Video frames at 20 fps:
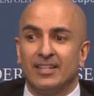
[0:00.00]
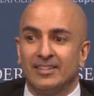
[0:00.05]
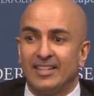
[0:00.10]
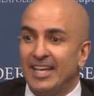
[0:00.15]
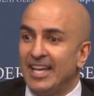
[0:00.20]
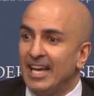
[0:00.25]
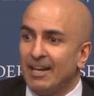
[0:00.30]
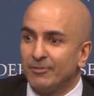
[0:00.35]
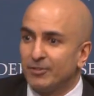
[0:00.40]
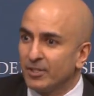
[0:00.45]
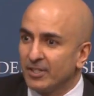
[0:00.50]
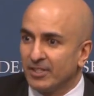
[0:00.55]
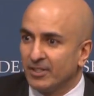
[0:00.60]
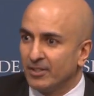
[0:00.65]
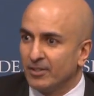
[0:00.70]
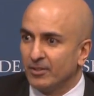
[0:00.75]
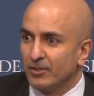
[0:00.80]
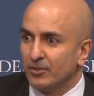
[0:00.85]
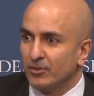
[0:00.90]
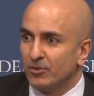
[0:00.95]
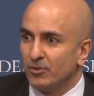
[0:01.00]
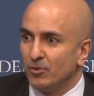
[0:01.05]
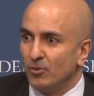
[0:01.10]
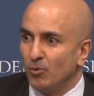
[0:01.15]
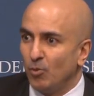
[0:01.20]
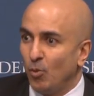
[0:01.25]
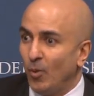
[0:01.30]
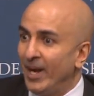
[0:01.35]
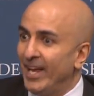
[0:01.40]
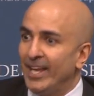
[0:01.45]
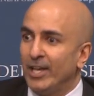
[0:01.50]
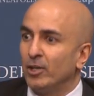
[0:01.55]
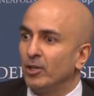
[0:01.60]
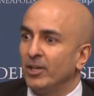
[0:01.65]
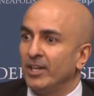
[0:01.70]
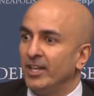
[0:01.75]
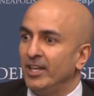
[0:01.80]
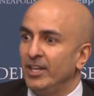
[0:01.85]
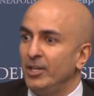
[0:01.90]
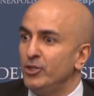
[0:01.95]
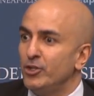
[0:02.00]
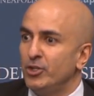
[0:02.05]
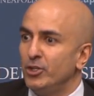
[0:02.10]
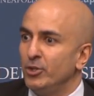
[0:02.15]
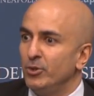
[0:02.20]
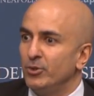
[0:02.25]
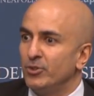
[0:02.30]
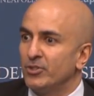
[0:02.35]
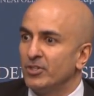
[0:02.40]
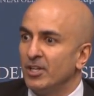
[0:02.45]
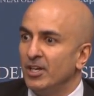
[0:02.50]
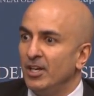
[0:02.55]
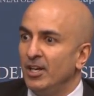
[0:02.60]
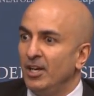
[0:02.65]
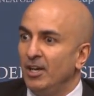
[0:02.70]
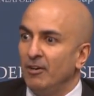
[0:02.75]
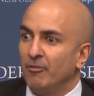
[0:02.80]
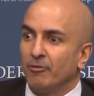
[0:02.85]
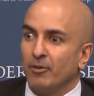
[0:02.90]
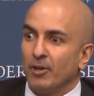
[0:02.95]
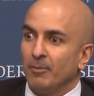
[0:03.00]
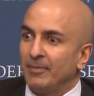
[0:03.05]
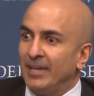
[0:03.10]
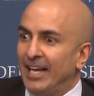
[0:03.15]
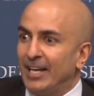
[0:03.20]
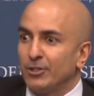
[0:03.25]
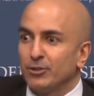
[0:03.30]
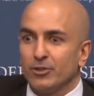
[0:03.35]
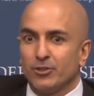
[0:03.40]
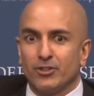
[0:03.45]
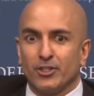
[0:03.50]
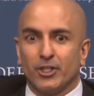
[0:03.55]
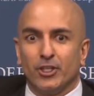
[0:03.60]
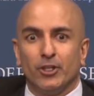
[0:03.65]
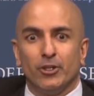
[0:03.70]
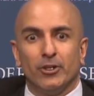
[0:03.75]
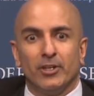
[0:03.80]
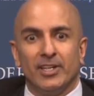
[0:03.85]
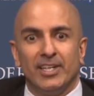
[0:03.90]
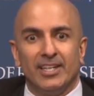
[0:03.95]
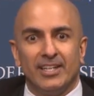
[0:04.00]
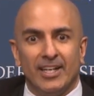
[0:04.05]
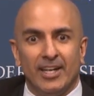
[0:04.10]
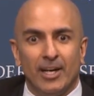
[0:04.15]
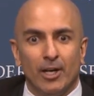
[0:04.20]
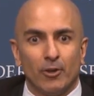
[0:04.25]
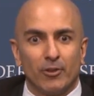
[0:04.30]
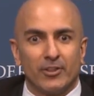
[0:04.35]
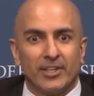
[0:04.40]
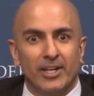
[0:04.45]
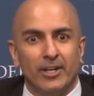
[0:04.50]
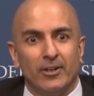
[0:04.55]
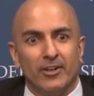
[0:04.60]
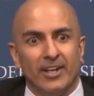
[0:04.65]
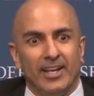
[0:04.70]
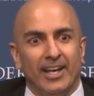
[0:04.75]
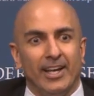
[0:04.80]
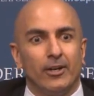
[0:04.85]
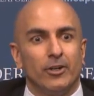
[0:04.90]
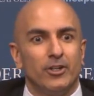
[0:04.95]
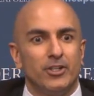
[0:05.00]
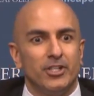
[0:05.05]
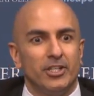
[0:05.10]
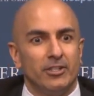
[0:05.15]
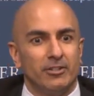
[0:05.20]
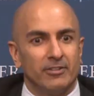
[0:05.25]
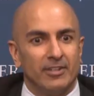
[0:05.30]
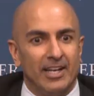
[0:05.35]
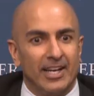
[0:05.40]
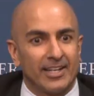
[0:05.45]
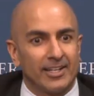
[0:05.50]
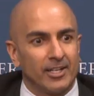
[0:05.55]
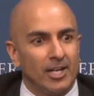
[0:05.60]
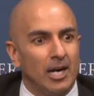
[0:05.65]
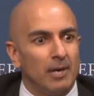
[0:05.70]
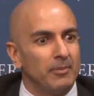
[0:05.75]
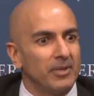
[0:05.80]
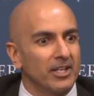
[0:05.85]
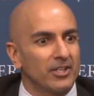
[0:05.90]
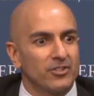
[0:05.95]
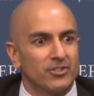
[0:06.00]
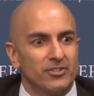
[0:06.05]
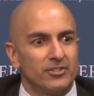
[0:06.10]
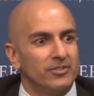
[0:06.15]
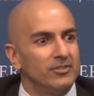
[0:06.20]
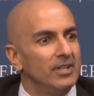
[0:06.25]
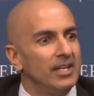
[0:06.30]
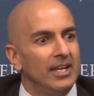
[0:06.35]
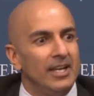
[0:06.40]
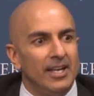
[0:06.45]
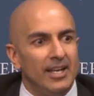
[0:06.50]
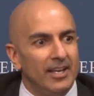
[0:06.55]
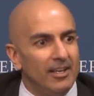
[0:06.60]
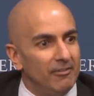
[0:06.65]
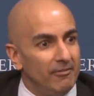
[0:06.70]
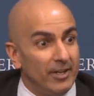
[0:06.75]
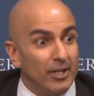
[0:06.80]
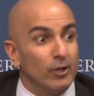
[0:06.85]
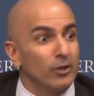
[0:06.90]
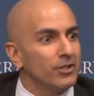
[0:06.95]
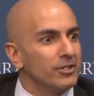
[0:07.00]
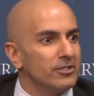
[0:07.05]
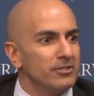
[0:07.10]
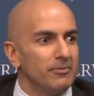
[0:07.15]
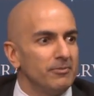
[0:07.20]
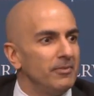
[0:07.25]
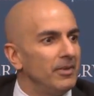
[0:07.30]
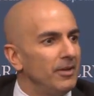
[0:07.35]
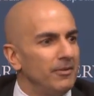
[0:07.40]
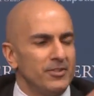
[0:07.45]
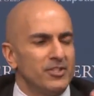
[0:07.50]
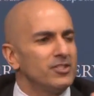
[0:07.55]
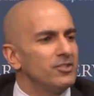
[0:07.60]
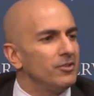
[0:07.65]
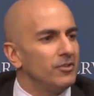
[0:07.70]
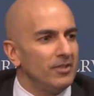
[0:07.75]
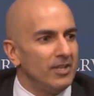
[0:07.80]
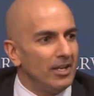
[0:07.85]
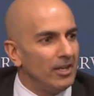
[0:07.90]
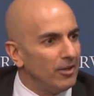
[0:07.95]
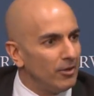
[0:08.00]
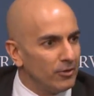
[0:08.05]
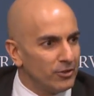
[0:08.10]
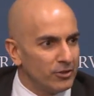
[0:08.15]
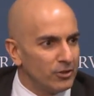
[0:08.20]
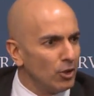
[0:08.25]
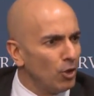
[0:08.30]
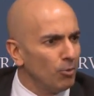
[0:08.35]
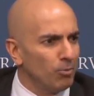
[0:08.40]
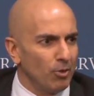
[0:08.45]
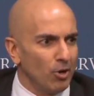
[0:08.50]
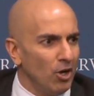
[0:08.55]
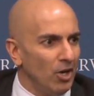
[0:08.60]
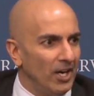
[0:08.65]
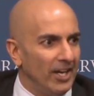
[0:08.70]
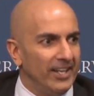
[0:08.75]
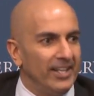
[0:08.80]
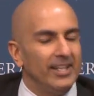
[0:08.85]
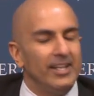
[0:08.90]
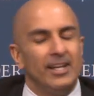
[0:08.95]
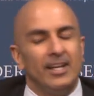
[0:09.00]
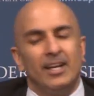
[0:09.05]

they have to weigh in on issues from national security to healthcare to energy to economics, to veterans. It's so broad.